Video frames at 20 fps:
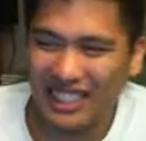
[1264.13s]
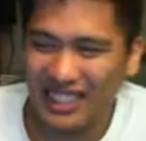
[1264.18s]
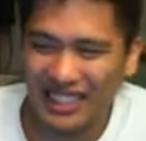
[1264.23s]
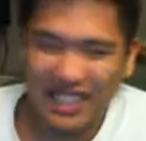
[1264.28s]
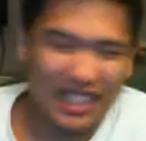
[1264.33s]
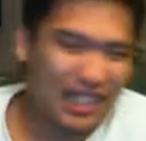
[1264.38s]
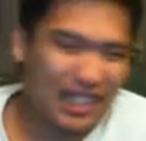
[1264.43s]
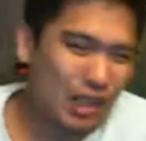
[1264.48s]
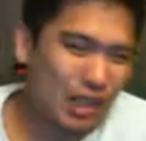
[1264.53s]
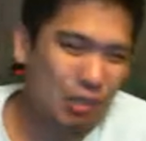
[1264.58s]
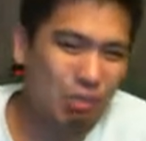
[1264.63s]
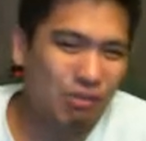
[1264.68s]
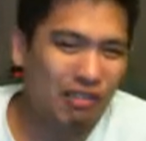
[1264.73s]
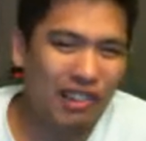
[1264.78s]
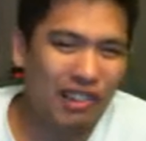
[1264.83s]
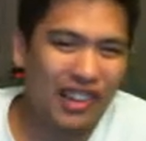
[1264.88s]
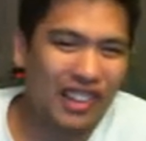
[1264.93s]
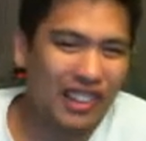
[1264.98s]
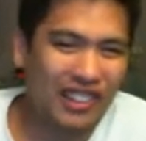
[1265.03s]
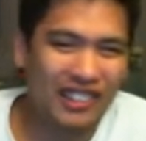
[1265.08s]
he's not his
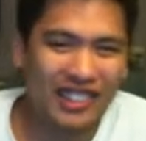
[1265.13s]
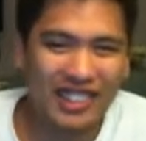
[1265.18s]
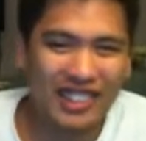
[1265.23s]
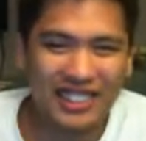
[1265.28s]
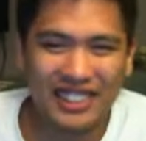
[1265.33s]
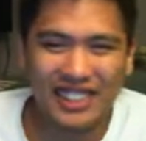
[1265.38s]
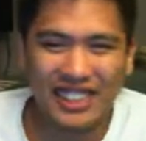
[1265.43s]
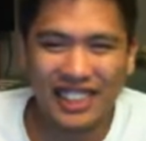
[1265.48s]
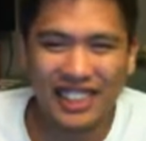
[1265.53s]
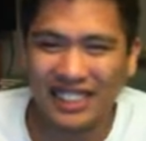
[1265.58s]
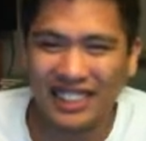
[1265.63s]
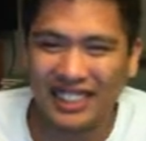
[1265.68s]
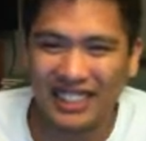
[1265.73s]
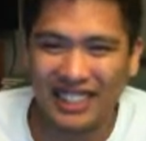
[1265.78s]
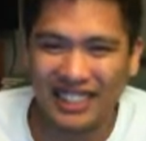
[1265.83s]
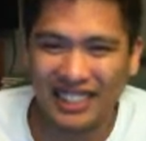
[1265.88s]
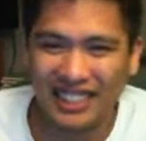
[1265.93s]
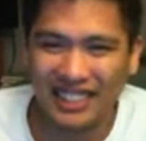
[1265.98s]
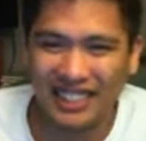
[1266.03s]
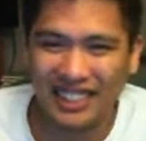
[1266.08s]
brother in a
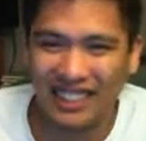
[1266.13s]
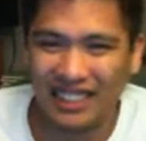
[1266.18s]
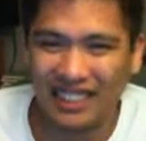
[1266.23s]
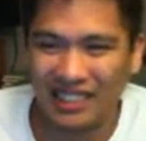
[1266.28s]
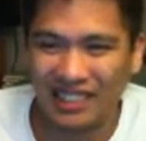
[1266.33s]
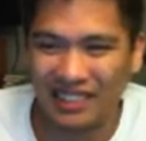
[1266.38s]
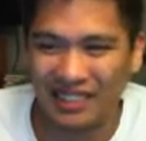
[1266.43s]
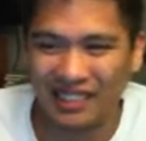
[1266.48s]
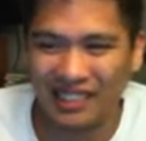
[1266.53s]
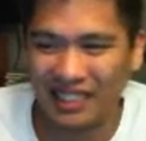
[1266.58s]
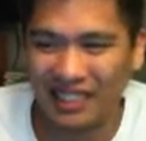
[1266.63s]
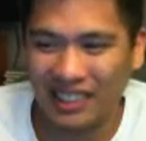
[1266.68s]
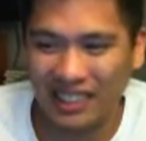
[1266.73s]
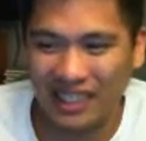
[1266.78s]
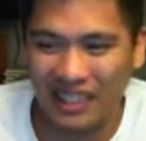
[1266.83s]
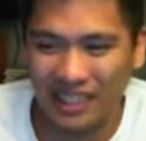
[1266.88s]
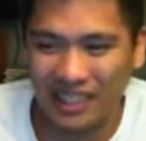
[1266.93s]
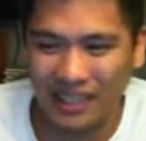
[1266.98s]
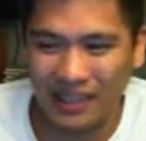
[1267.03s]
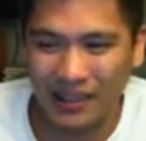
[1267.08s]
sense, you know.
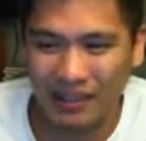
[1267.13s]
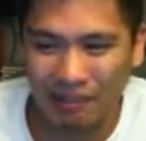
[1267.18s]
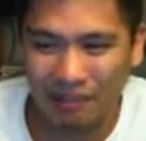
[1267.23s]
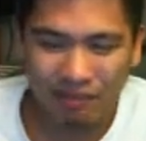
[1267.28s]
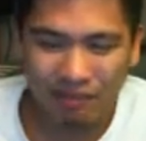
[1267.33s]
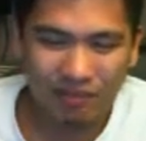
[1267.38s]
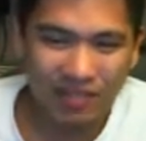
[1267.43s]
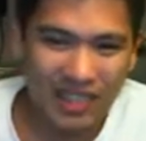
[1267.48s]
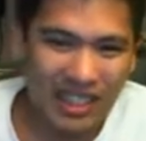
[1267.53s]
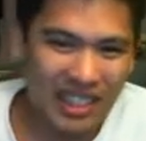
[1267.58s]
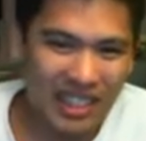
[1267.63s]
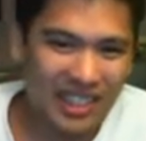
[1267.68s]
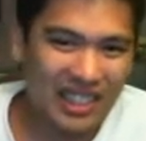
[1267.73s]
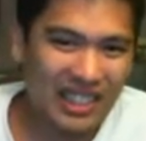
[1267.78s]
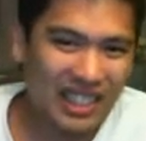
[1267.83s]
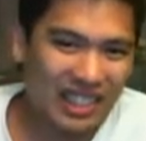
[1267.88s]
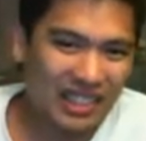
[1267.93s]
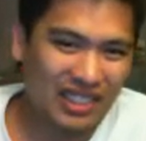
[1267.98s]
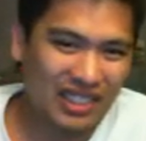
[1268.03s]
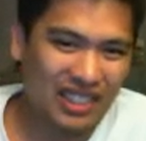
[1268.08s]
Like,
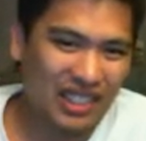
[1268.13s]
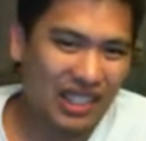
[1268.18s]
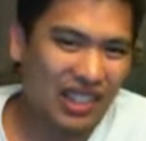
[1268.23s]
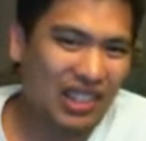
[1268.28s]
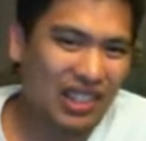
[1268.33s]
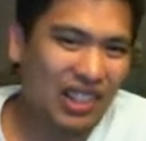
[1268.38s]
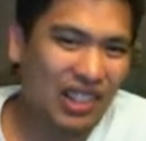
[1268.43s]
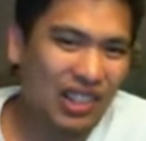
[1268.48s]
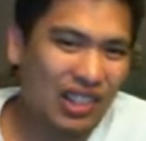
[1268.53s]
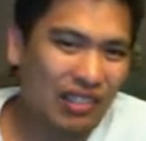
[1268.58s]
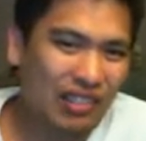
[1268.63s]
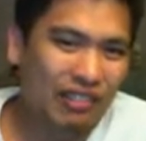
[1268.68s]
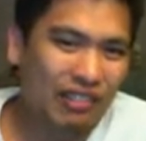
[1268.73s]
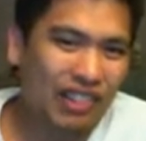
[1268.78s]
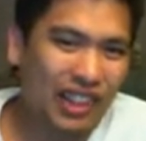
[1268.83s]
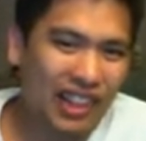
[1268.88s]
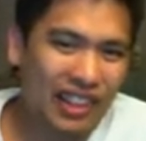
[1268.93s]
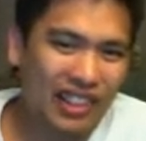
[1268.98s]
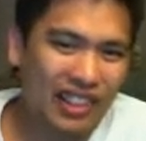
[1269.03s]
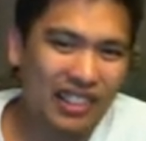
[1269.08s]
Diego's a good
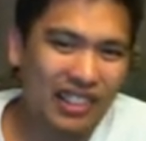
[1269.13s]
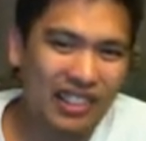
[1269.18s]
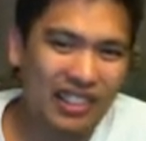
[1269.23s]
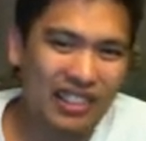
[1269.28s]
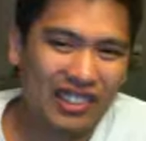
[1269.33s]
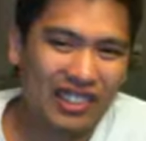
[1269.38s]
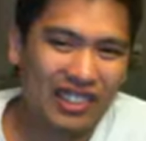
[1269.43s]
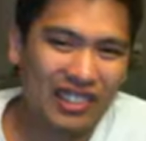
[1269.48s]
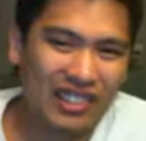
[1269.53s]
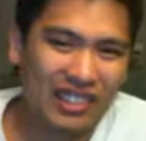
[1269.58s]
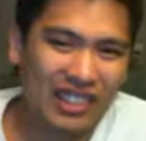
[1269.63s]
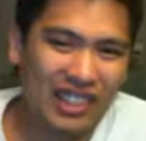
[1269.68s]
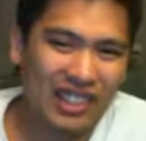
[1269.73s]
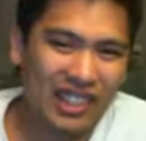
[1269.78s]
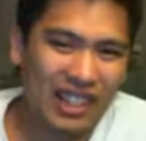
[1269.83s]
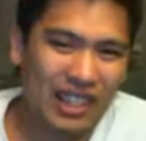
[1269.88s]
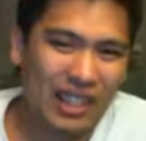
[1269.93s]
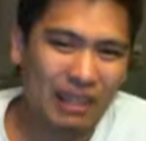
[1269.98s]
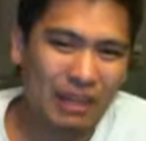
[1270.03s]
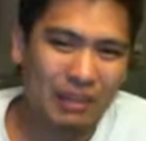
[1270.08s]
fighter,
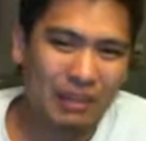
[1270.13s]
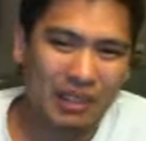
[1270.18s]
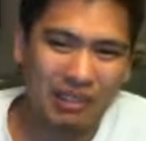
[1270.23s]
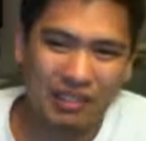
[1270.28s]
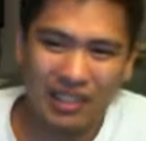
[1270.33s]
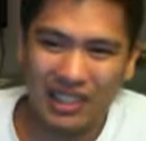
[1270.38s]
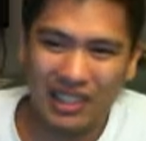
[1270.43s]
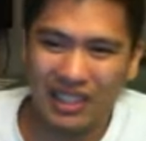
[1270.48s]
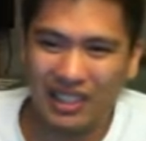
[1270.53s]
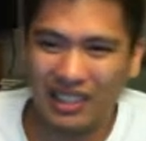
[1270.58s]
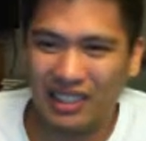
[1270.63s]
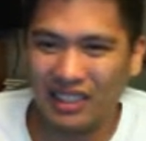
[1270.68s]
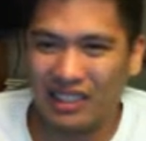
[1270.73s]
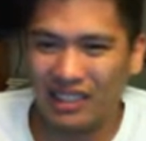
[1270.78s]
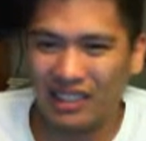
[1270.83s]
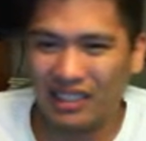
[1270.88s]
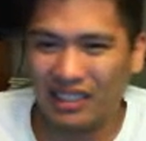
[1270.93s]
but when